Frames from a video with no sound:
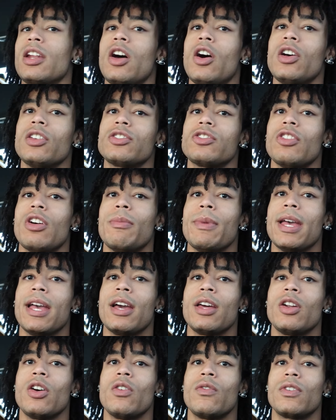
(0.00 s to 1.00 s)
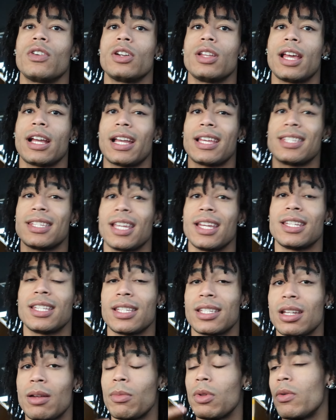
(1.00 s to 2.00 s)
And also I'm gonna head over, like I said,
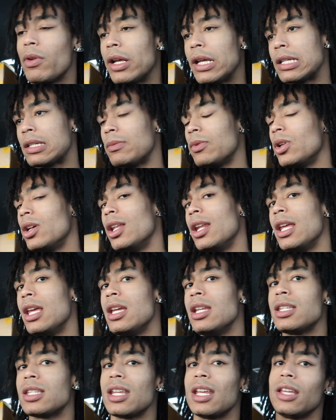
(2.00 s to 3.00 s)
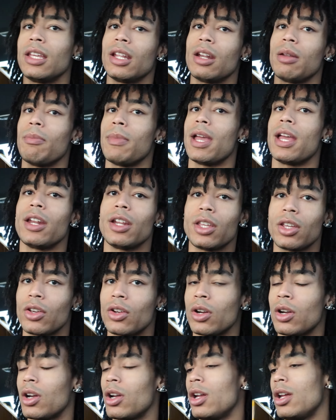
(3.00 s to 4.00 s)
to somewhere and get some good eats and get a
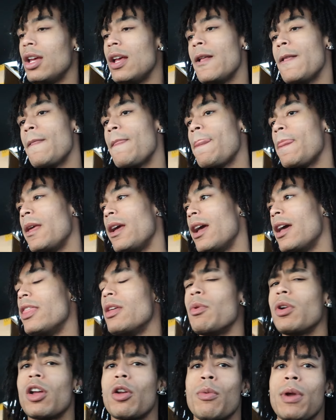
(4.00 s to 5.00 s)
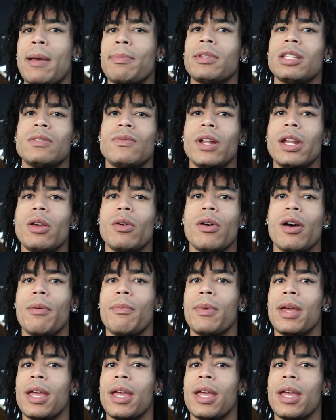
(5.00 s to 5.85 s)
manicure and then we're gonna wrap this video up,